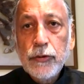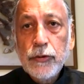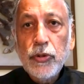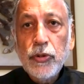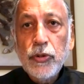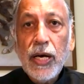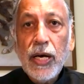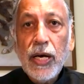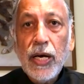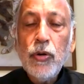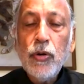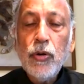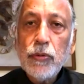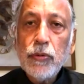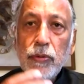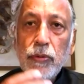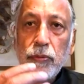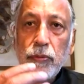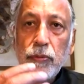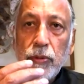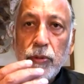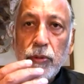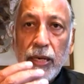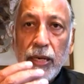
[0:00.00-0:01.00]
So now,
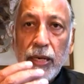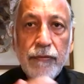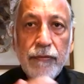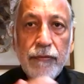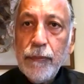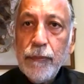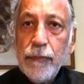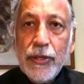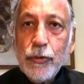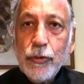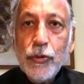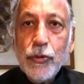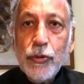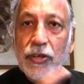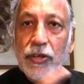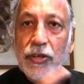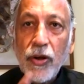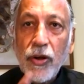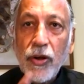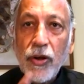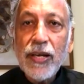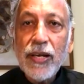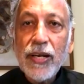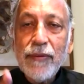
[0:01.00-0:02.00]
and we've been doing
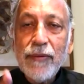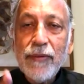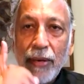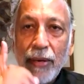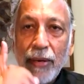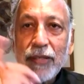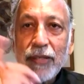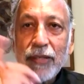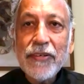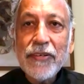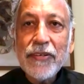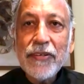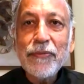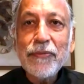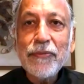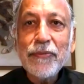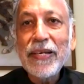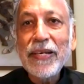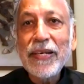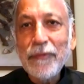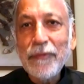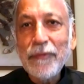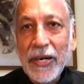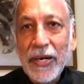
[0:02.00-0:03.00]
online, by the way, from
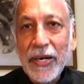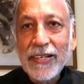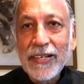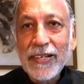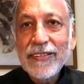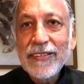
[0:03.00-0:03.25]
day one,